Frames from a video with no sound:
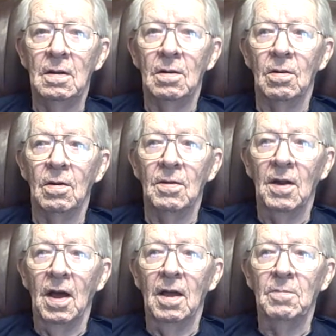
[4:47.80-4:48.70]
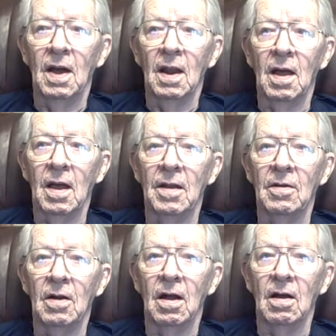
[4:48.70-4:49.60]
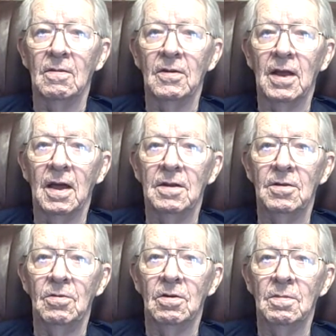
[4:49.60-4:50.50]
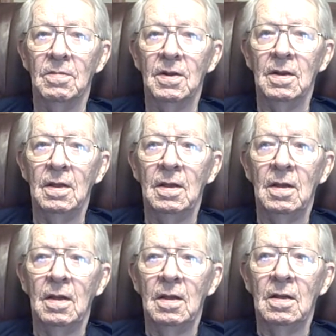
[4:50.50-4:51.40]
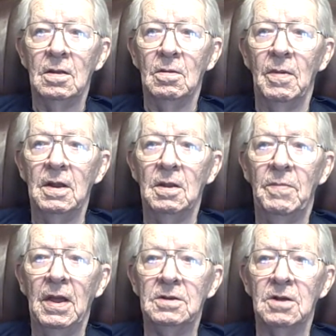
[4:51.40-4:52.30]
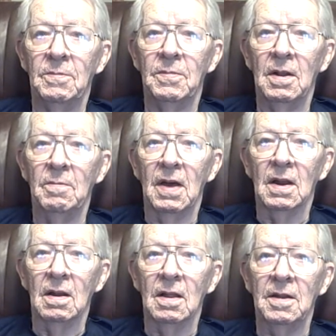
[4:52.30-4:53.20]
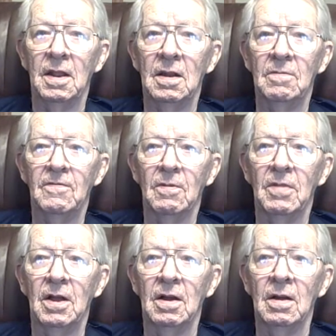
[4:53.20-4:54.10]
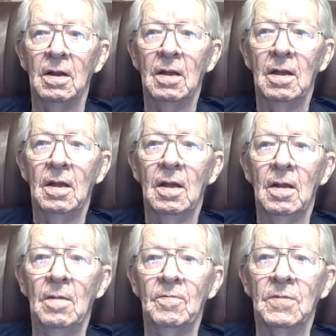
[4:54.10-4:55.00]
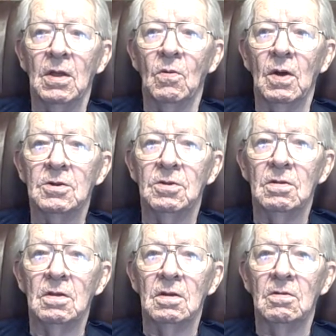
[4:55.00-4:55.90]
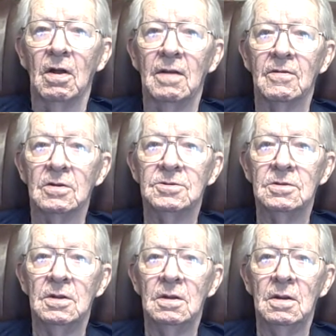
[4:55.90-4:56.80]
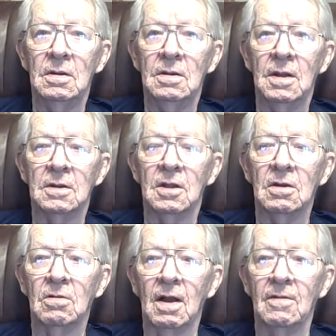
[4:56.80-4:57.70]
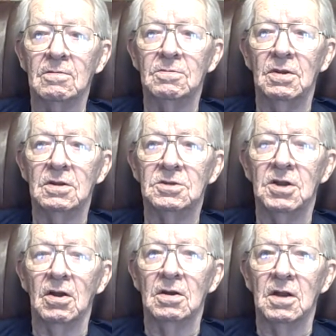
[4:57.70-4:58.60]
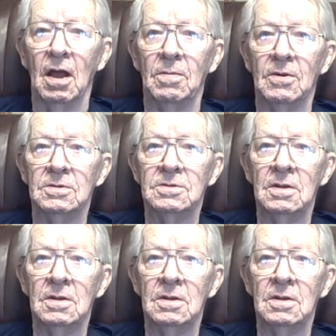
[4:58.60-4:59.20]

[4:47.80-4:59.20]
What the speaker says: or line by line, or however you had to do it. But you made the page up in metal, and then from there, it went to the engravers, not the engravers, but the stereotypers.